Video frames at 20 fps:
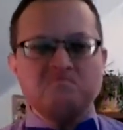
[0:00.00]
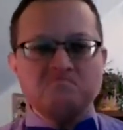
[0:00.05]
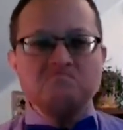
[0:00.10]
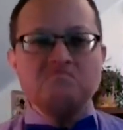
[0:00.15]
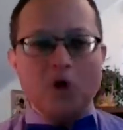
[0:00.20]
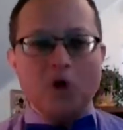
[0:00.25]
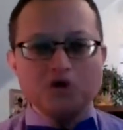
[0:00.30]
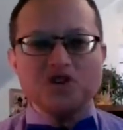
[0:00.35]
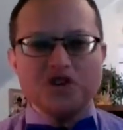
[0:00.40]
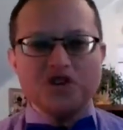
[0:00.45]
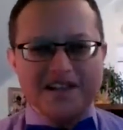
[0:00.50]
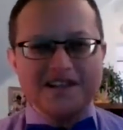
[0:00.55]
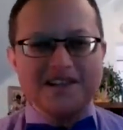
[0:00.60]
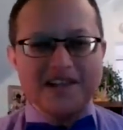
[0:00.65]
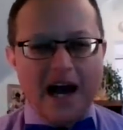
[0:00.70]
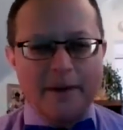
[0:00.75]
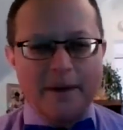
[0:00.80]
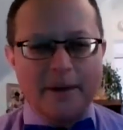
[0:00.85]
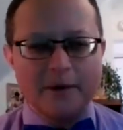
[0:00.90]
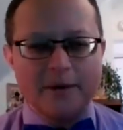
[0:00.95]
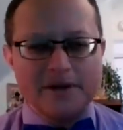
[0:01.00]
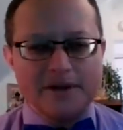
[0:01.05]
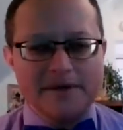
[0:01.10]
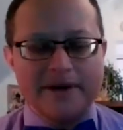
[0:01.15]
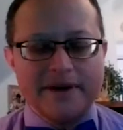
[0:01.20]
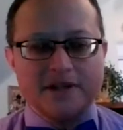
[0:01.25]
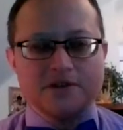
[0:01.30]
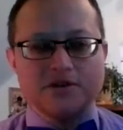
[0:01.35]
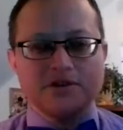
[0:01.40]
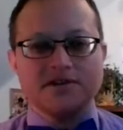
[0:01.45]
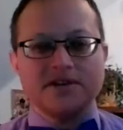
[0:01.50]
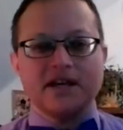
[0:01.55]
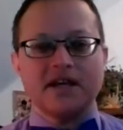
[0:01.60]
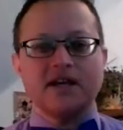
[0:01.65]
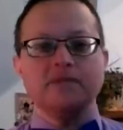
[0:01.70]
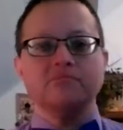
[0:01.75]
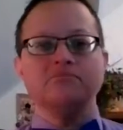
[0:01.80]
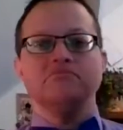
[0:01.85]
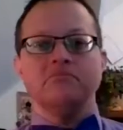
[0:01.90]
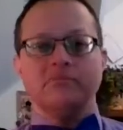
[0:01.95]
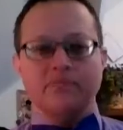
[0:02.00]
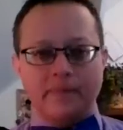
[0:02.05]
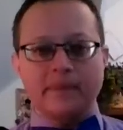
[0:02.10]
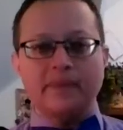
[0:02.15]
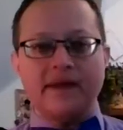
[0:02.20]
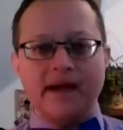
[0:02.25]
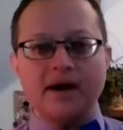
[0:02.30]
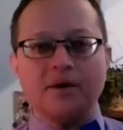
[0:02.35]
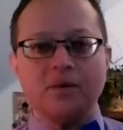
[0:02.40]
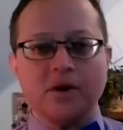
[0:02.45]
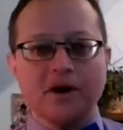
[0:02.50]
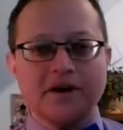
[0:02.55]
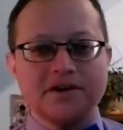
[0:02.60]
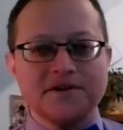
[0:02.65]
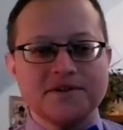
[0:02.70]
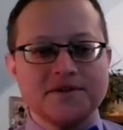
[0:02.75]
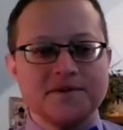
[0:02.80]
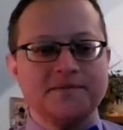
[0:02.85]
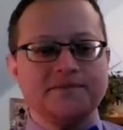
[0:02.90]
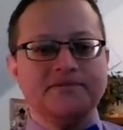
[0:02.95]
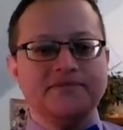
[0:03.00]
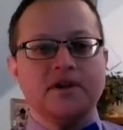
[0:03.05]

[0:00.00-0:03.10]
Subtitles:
Most of the time it was a major second. That works.